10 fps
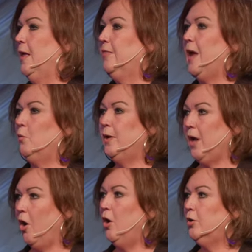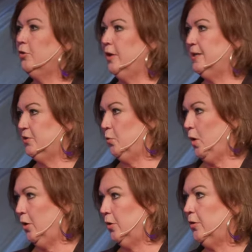that we honor His
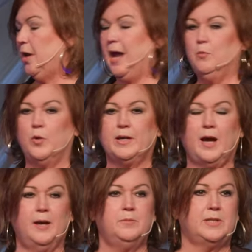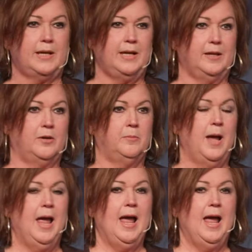Word and we come to Him